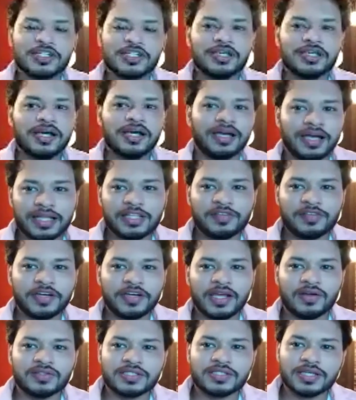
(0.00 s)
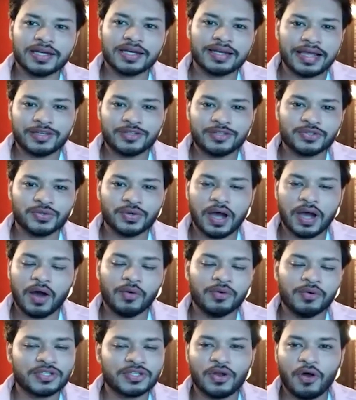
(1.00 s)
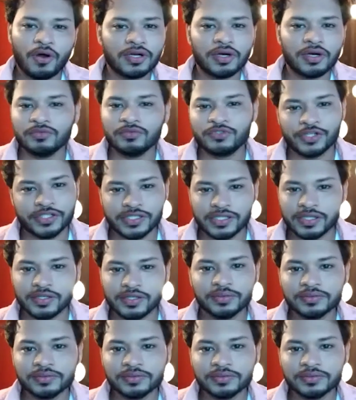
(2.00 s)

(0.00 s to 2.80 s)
at the very outset, I'd like to know, how is the lockdown treating you?